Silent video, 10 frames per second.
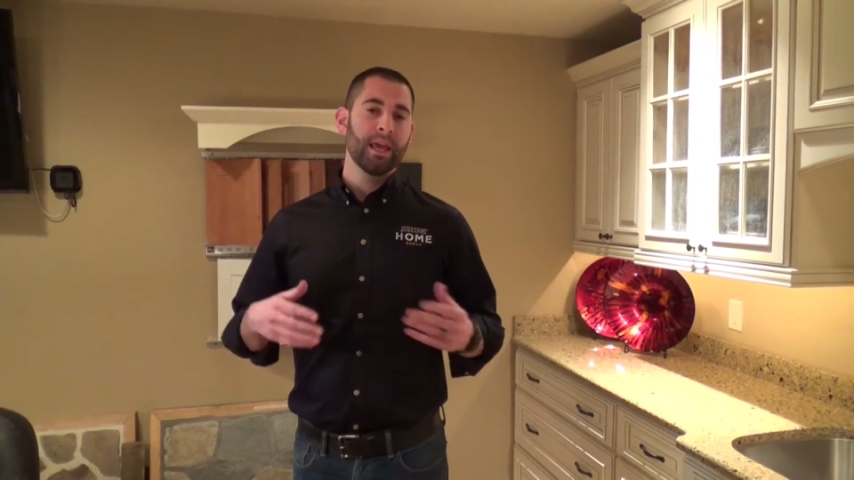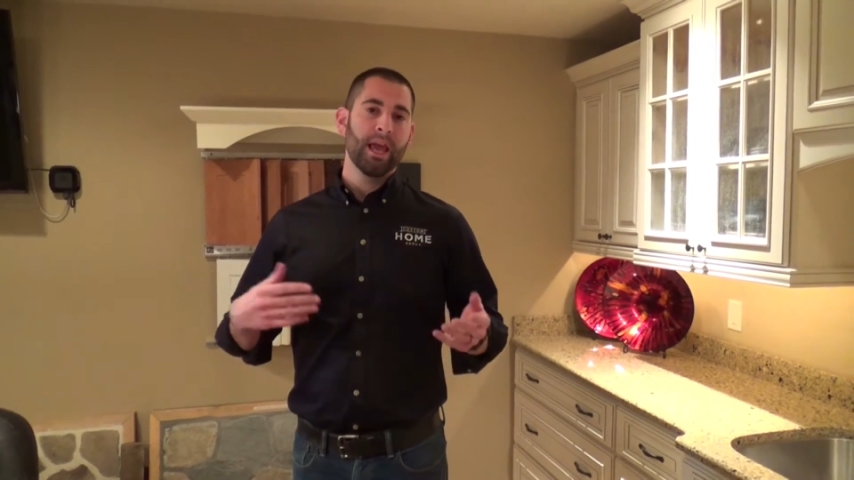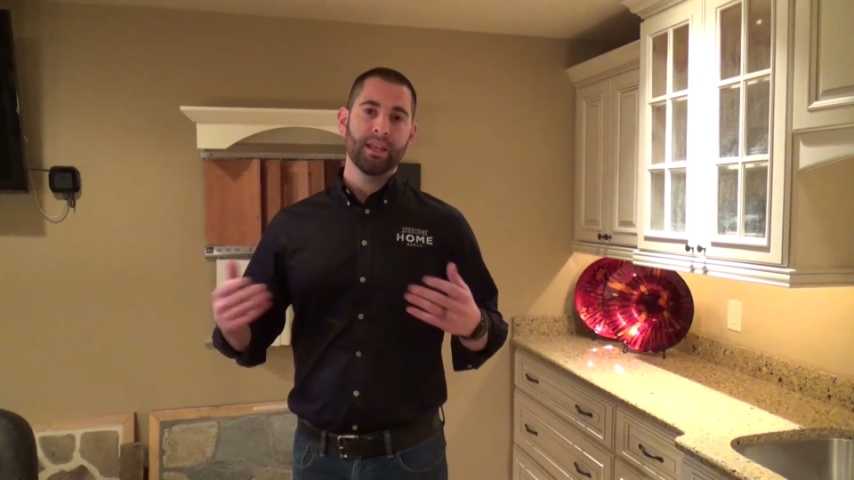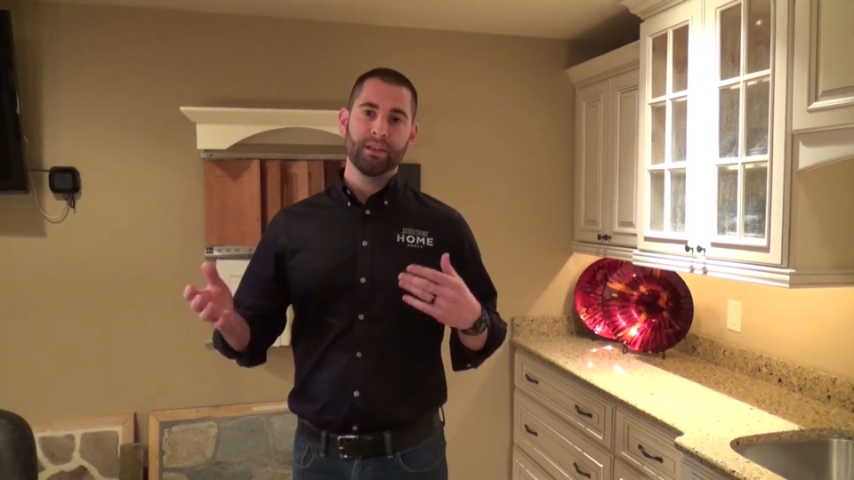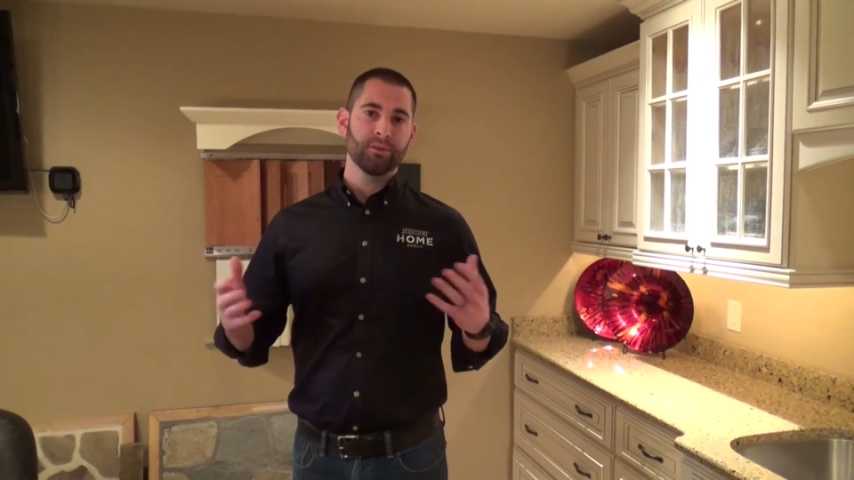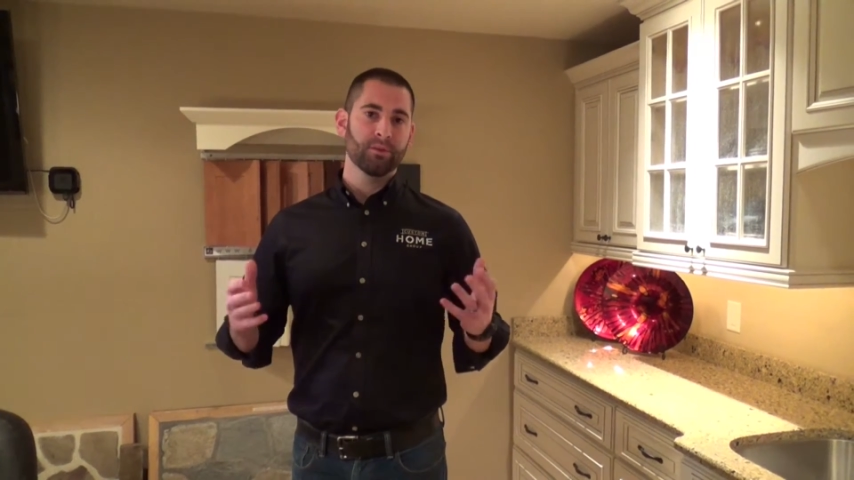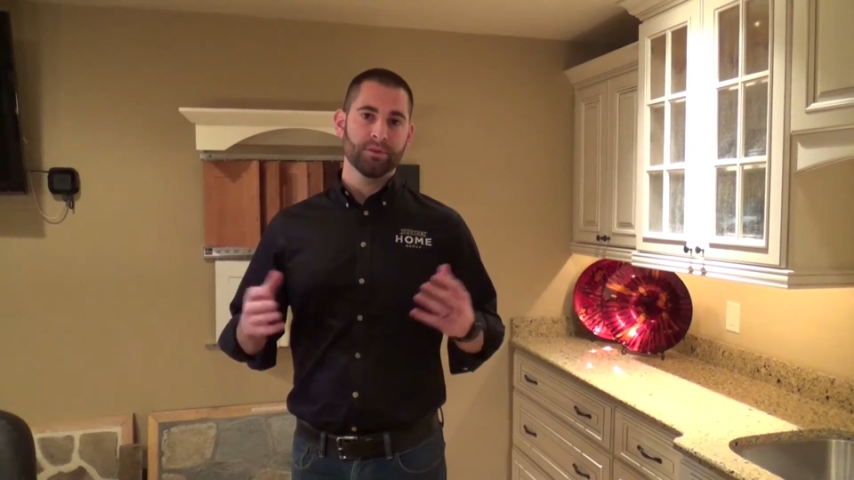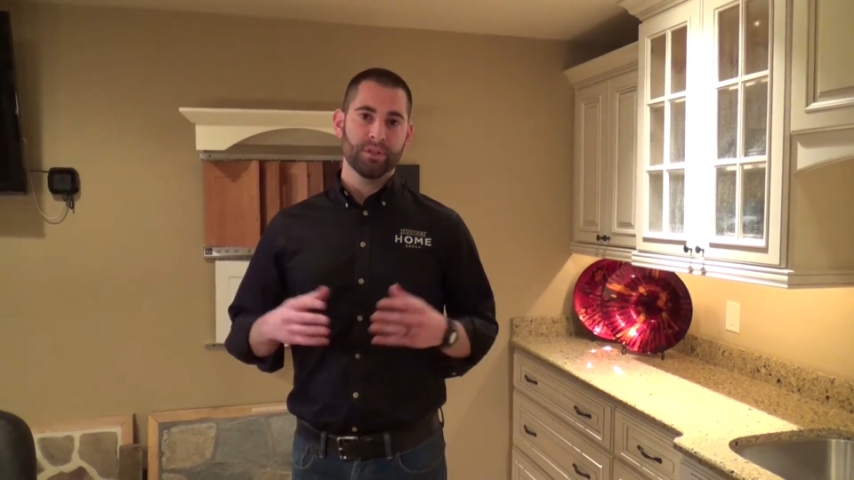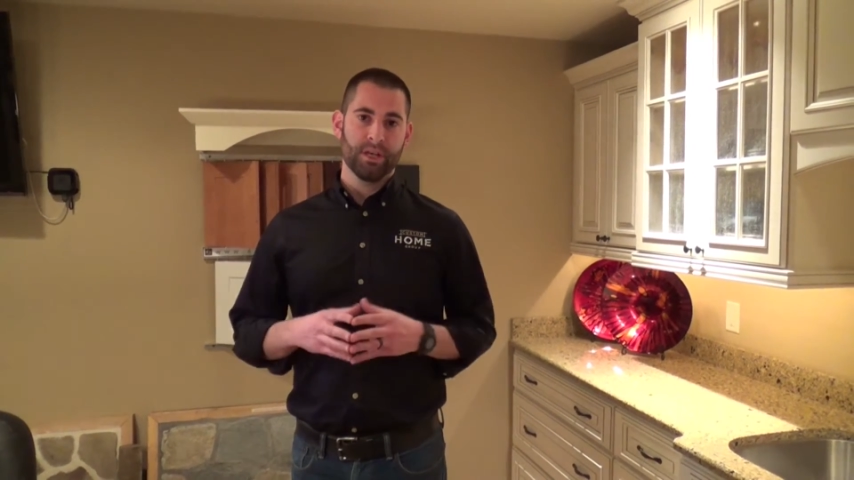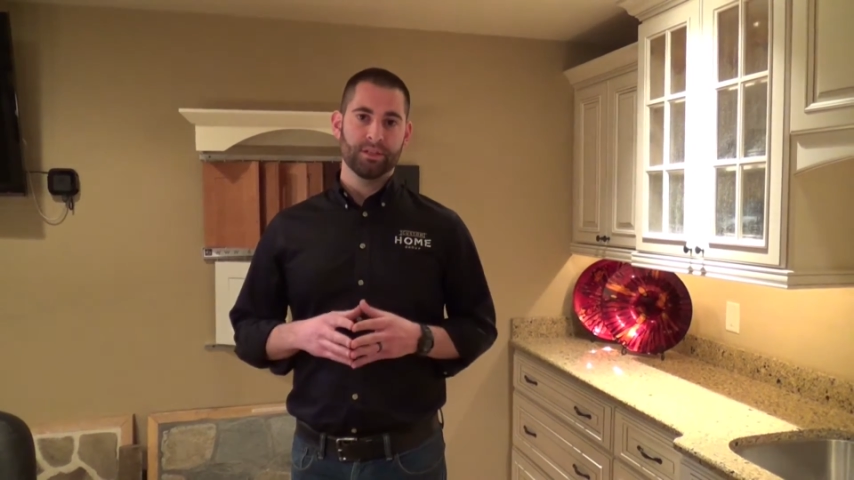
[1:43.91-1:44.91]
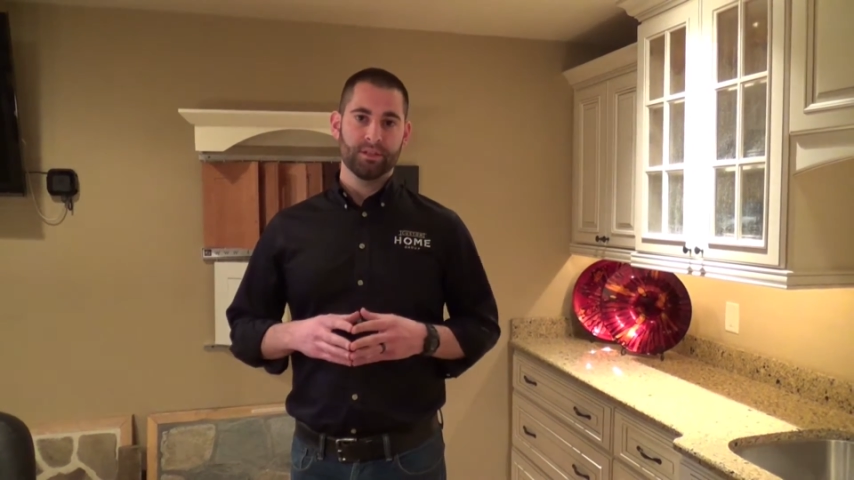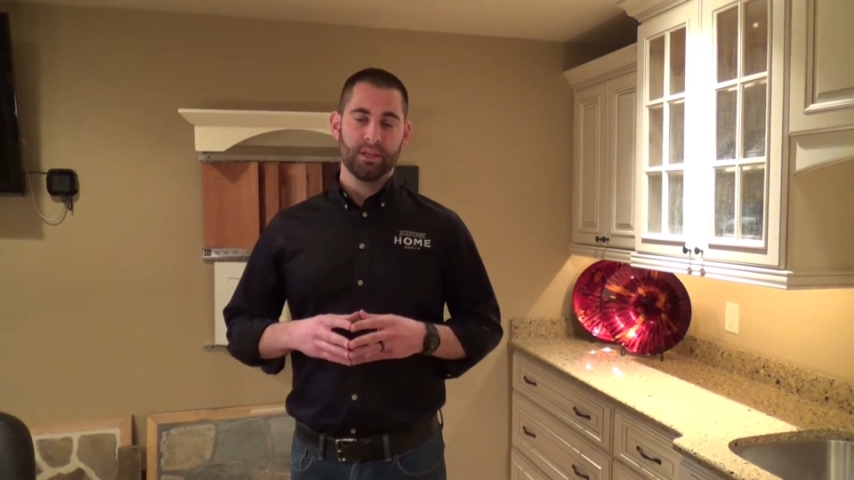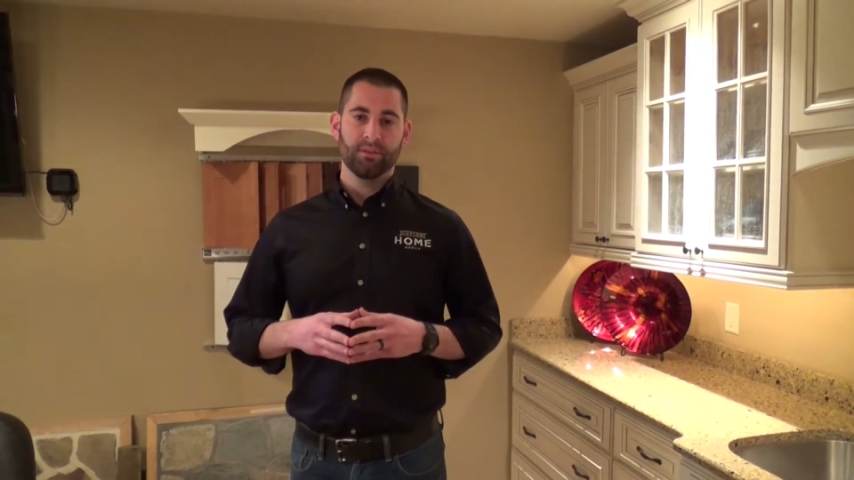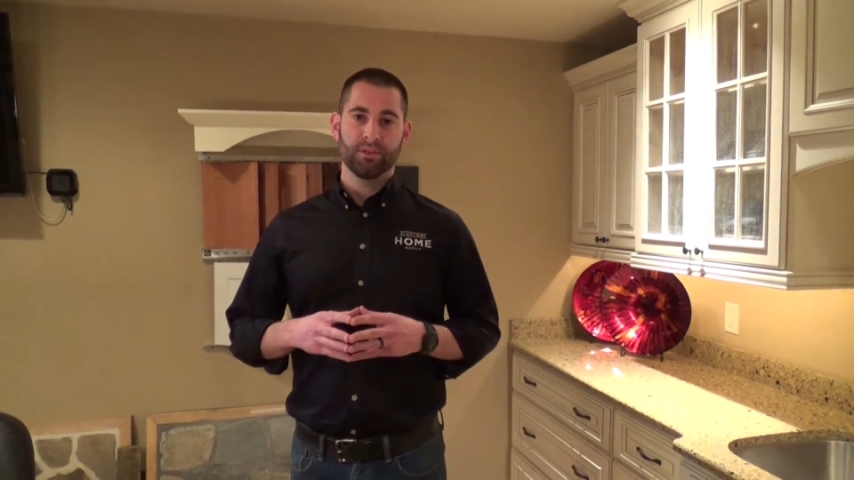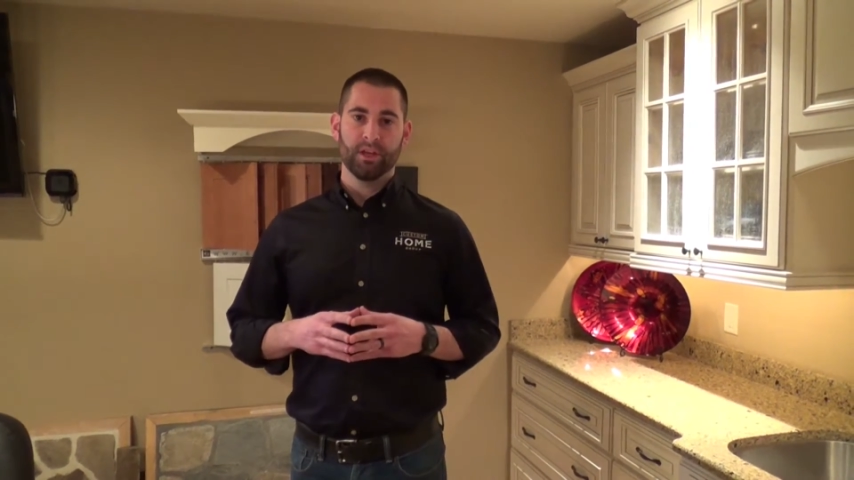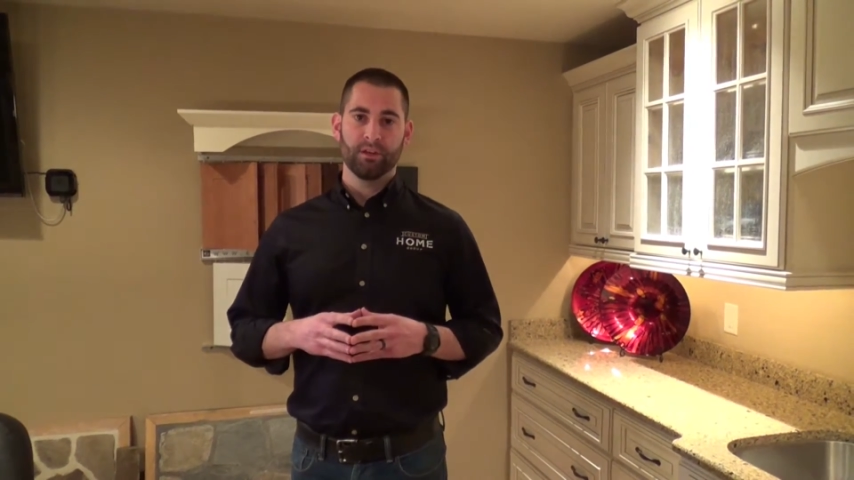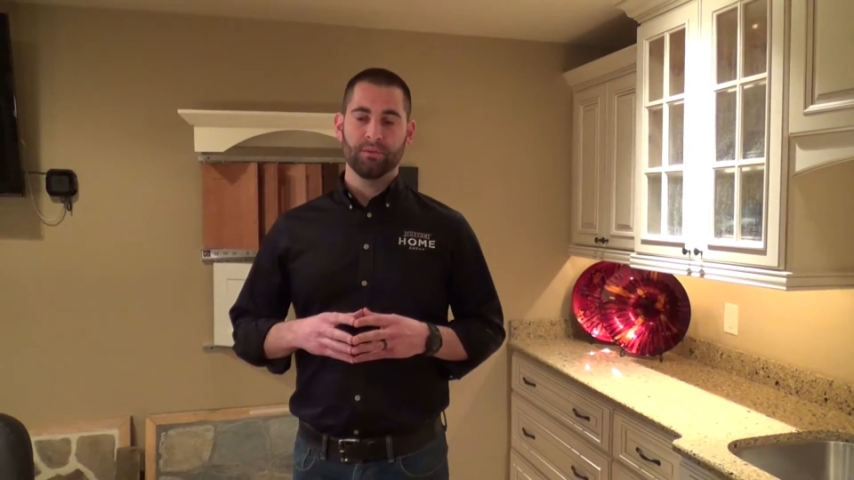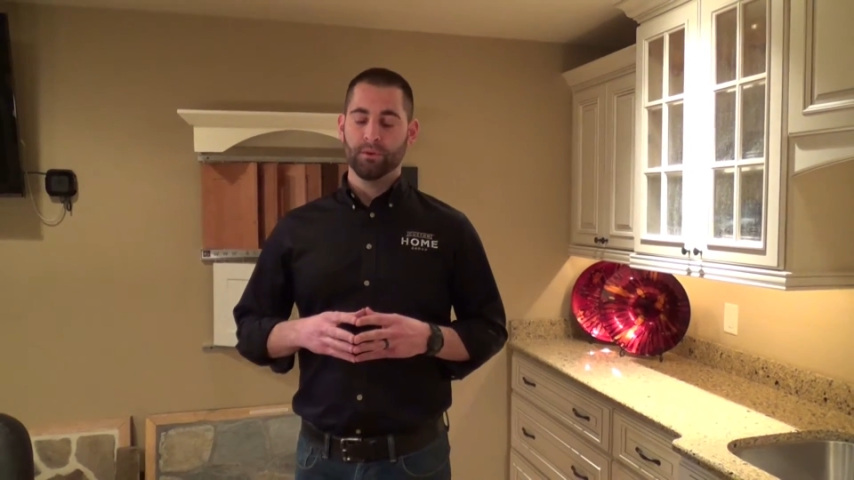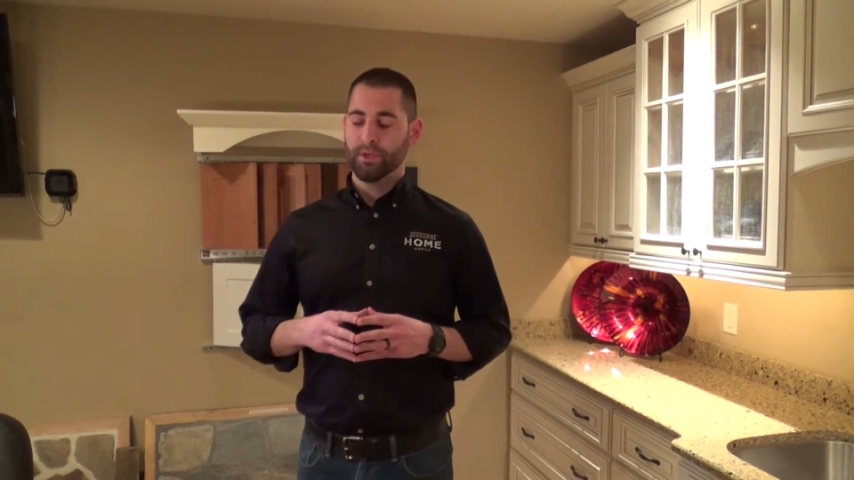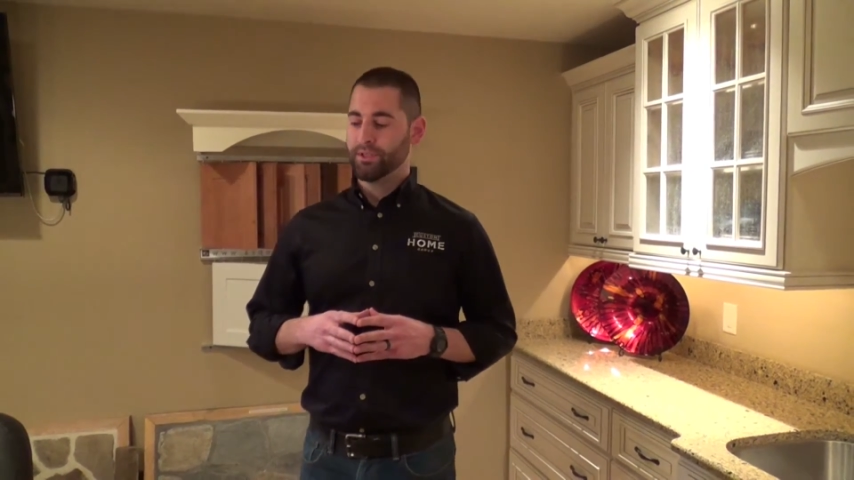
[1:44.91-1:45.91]
and either of those sizes you give or take a
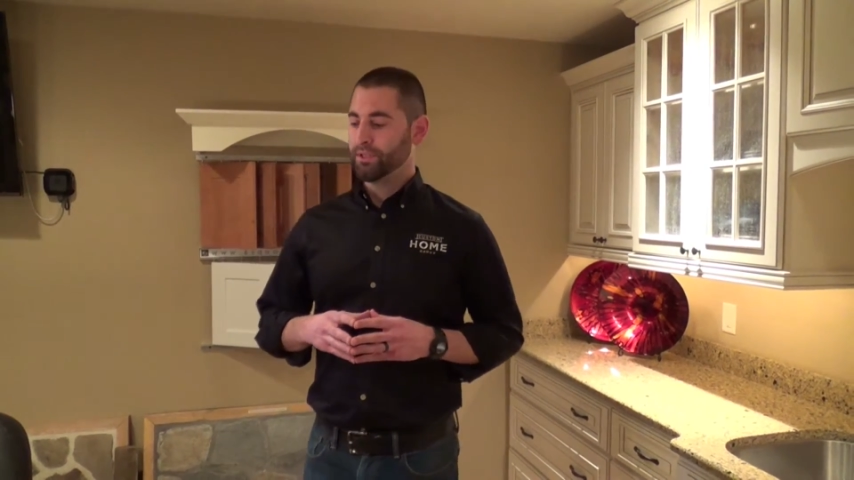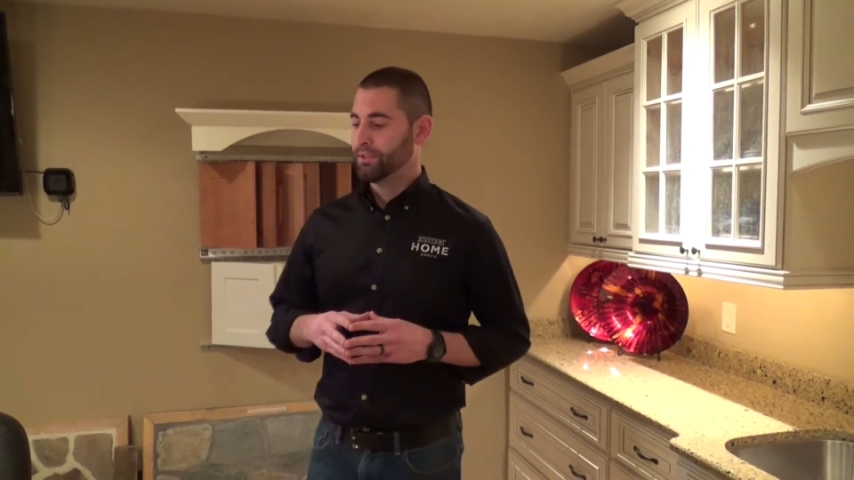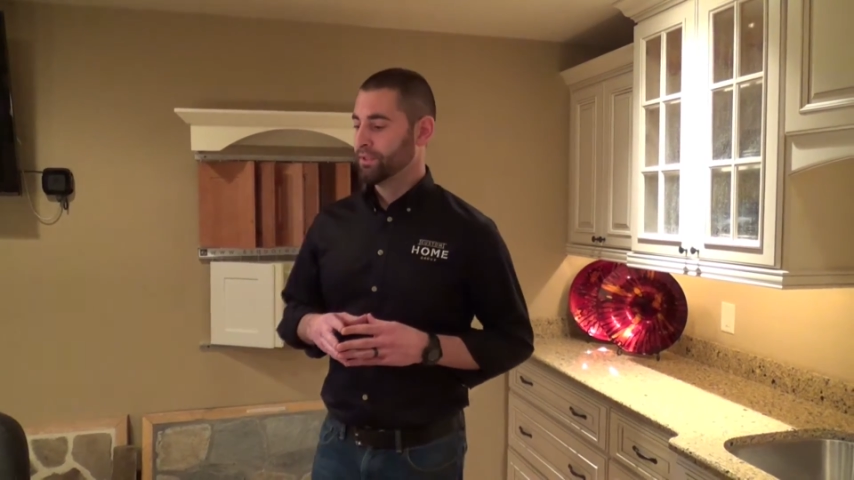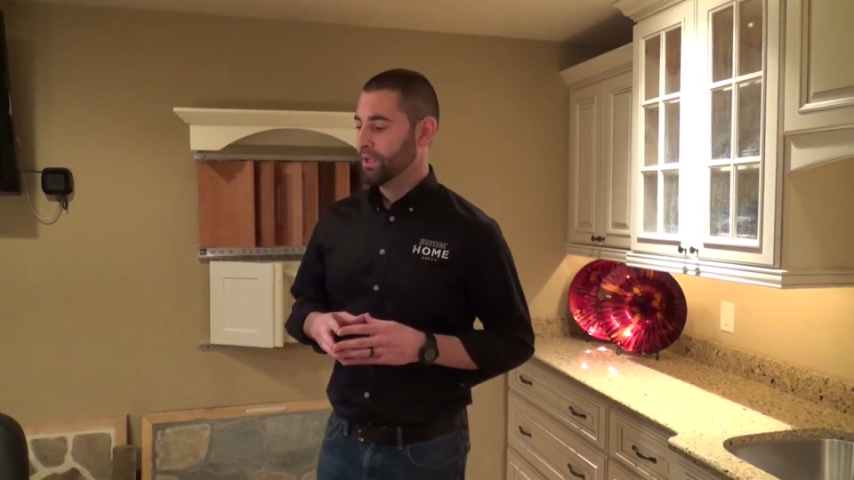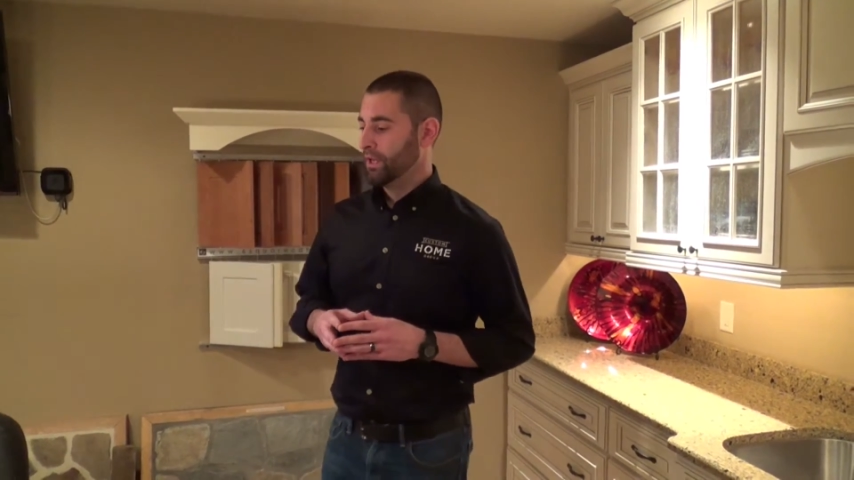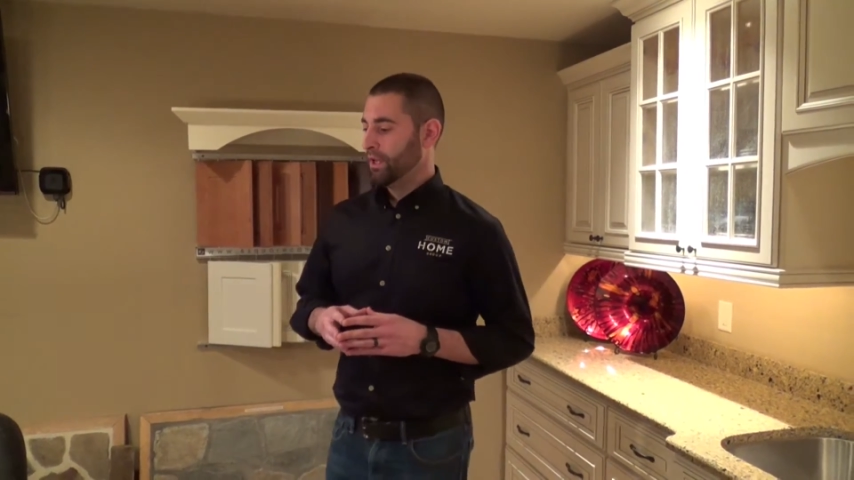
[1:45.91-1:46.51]
few inches.